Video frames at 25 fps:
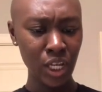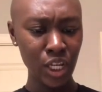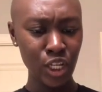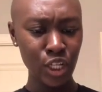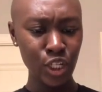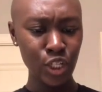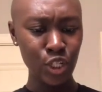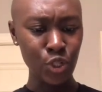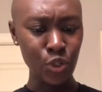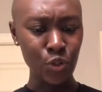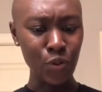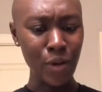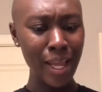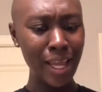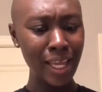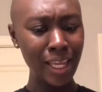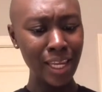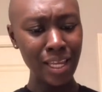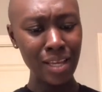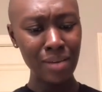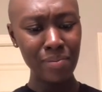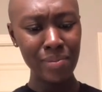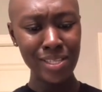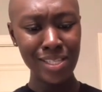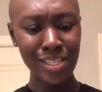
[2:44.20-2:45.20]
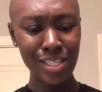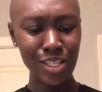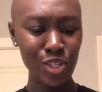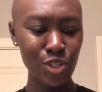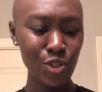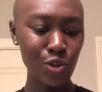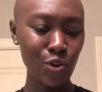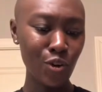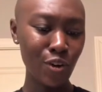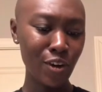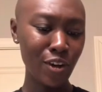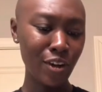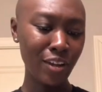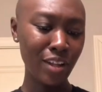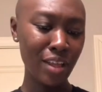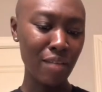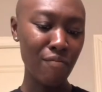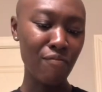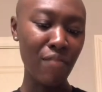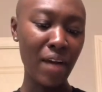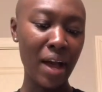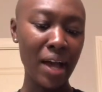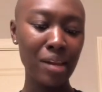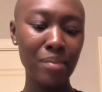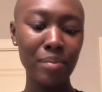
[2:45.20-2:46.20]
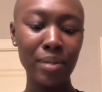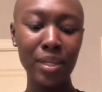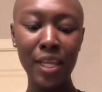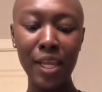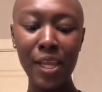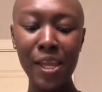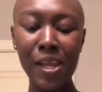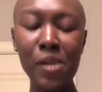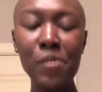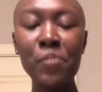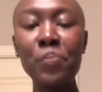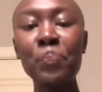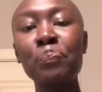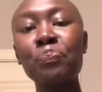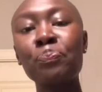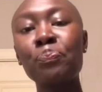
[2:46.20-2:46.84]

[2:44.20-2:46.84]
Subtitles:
geranium essential oil, and vitamin E.